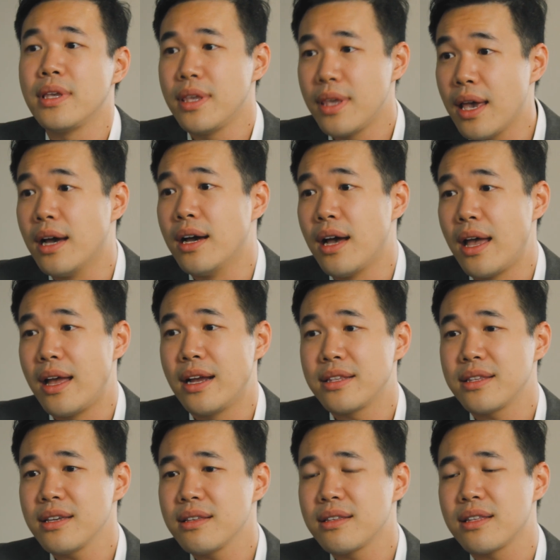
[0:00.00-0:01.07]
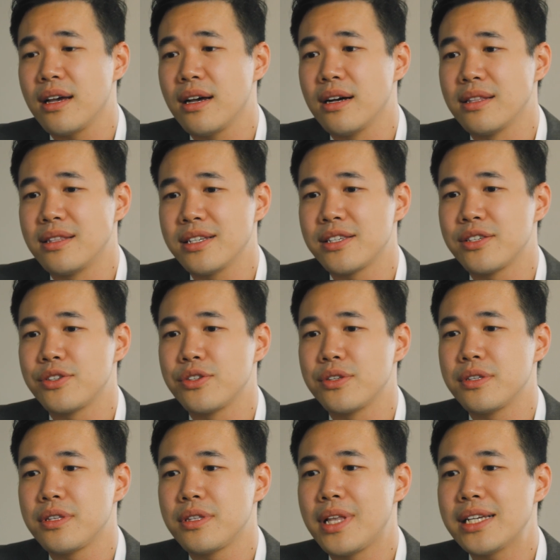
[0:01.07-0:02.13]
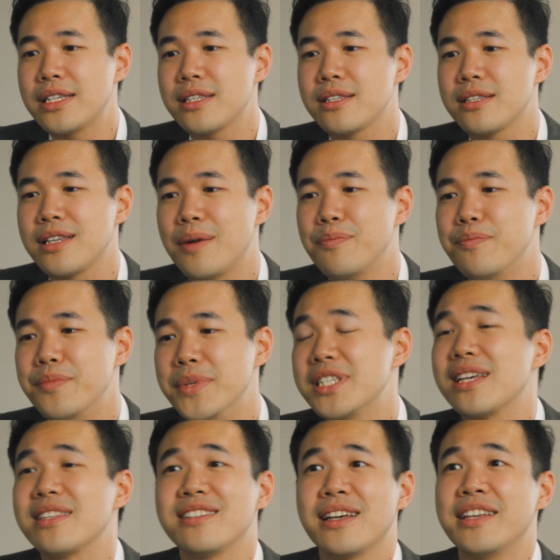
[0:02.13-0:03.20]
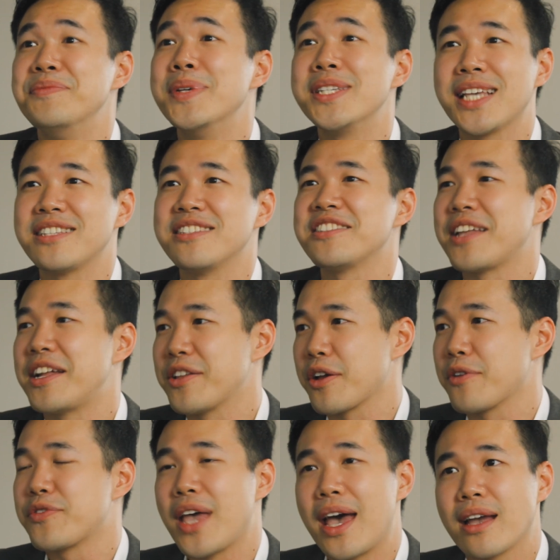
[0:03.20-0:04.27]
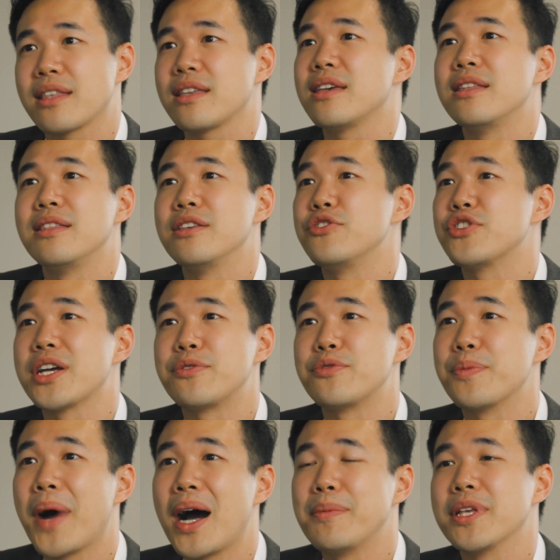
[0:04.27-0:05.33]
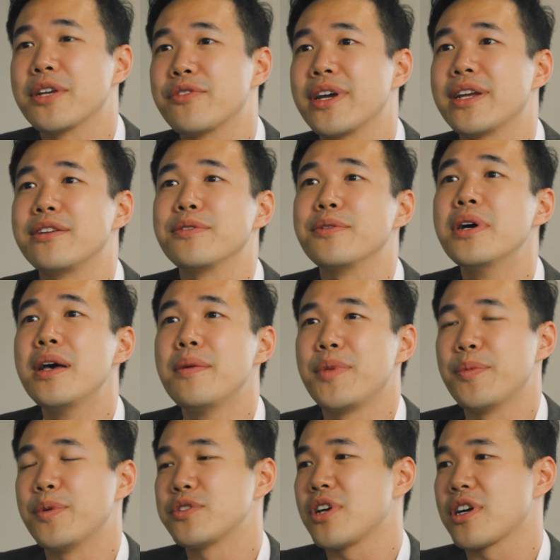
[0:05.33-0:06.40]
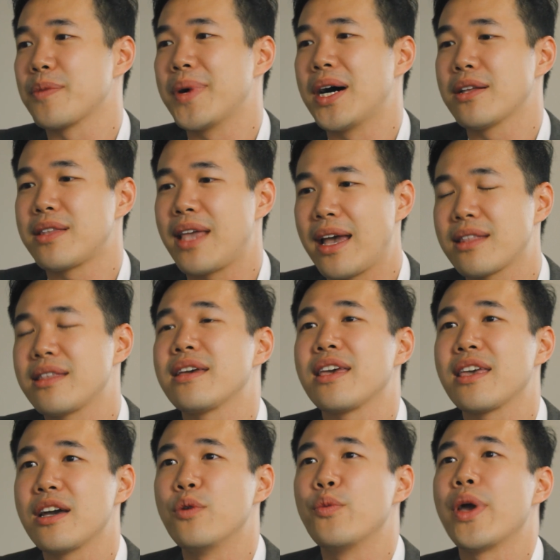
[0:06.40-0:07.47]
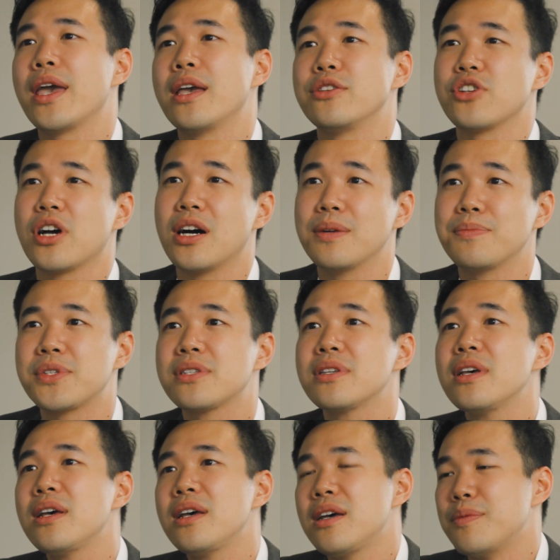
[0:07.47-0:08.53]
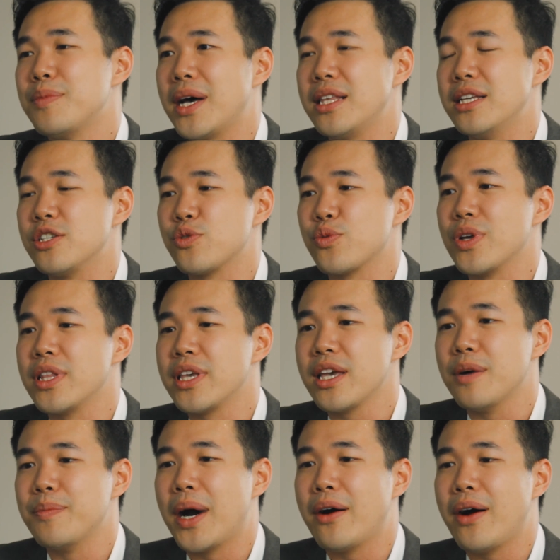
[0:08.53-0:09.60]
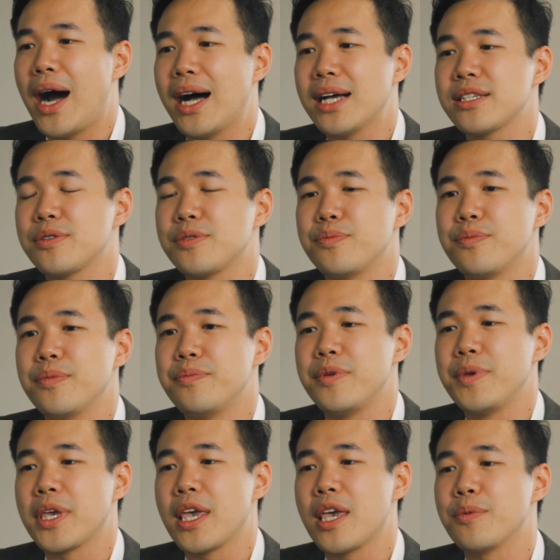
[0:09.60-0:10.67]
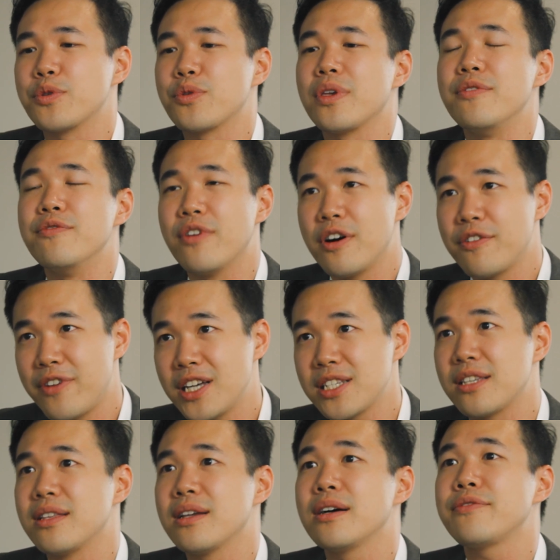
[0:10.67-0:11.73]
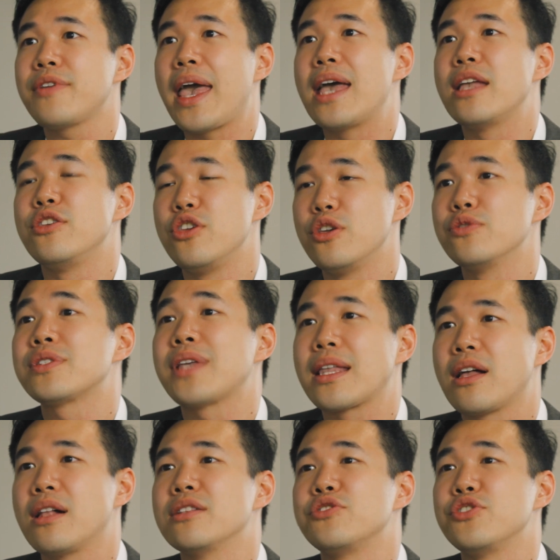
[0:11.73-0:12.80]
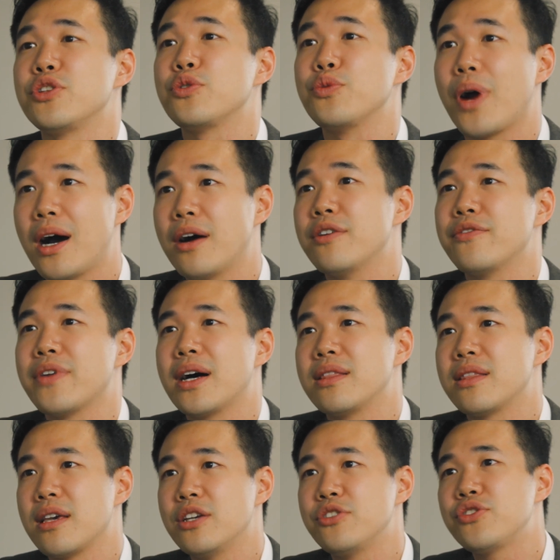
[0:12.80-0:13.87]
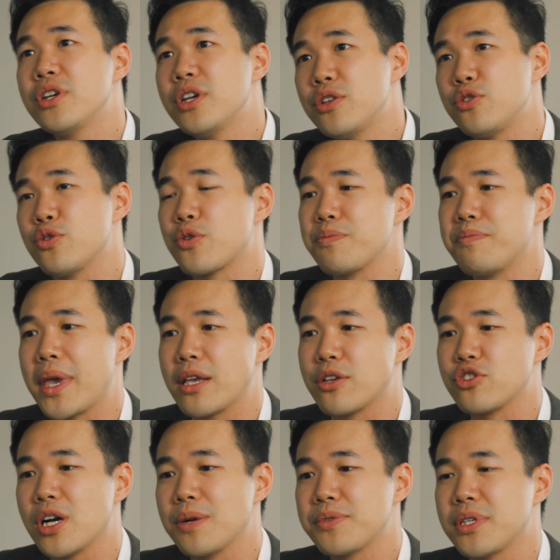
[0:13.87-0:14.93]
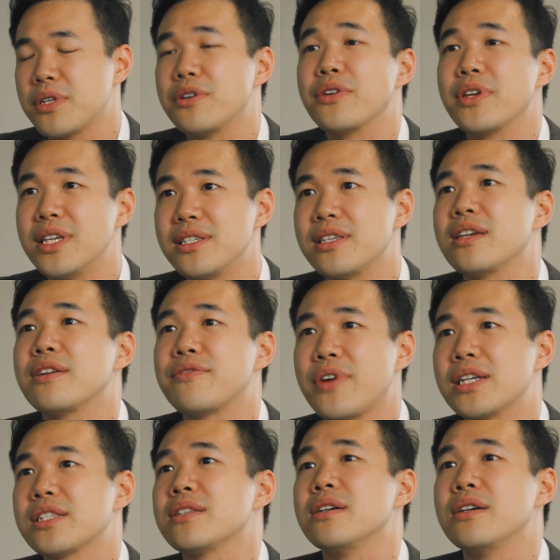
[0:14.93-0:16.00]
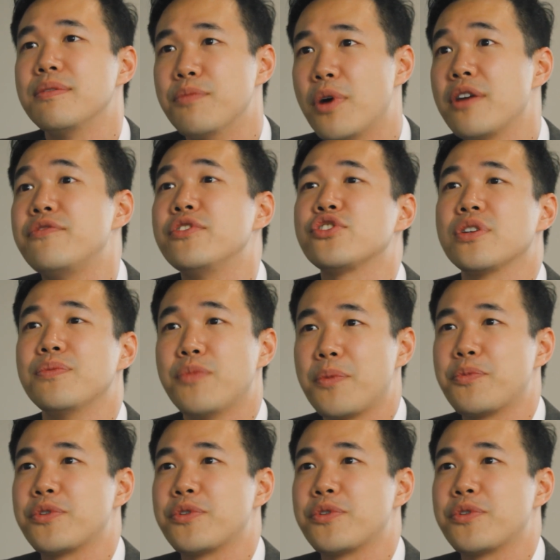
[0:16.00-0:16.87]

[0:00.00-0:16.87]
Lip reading: Yeah, and I think there's some misunderstanding of tech in the general public, right? People talk about tech taking away jobs, but it's really about us being able to evolve fast enough and use technology to our advantage to make jobs, easier, faster, more efficient, more